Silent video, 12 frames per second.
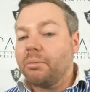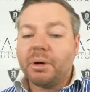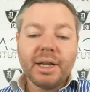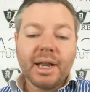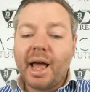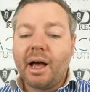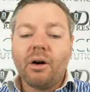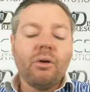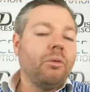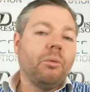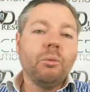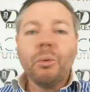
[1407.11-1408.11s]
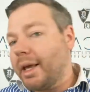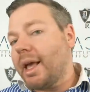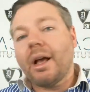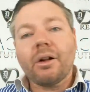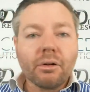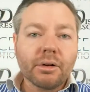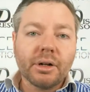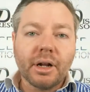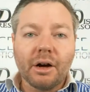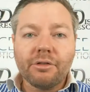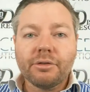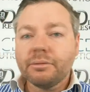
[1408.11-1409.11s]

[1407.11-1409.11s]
But now we can't earn enough.